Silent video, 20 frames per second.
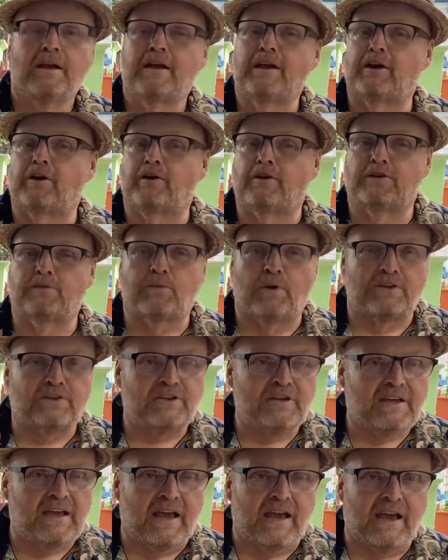here's what
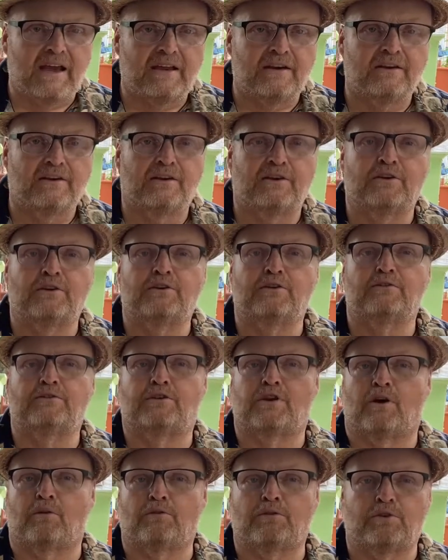you can't do,
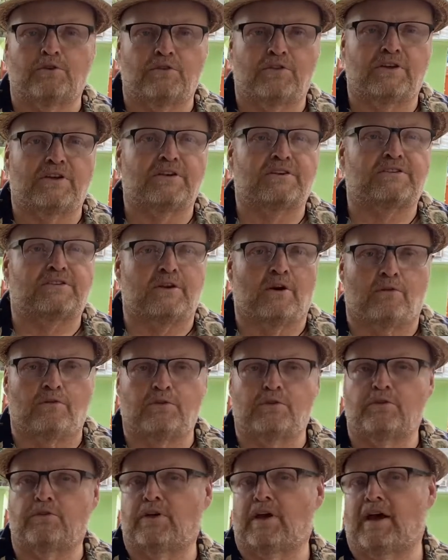don't do this, don't
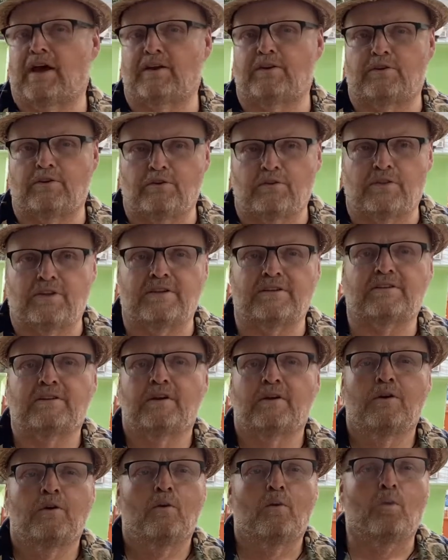do that, do this,
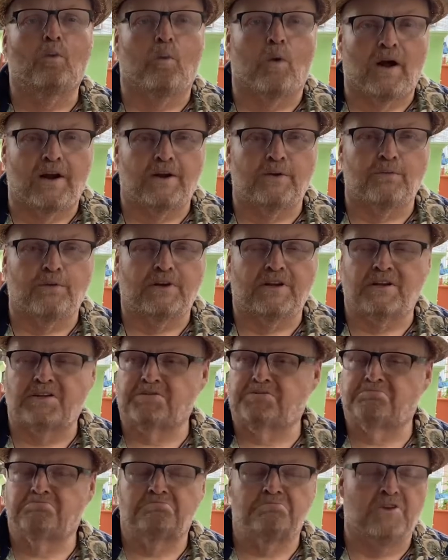whatever it
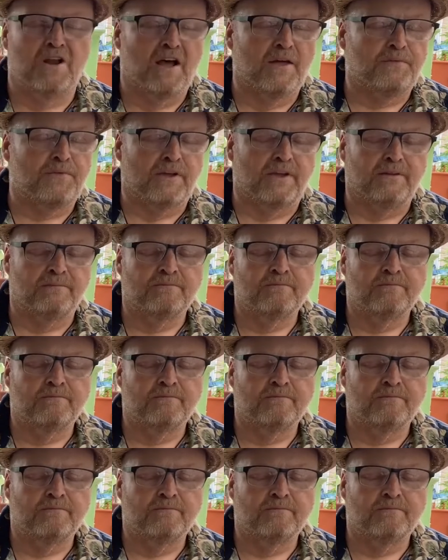is, nothing.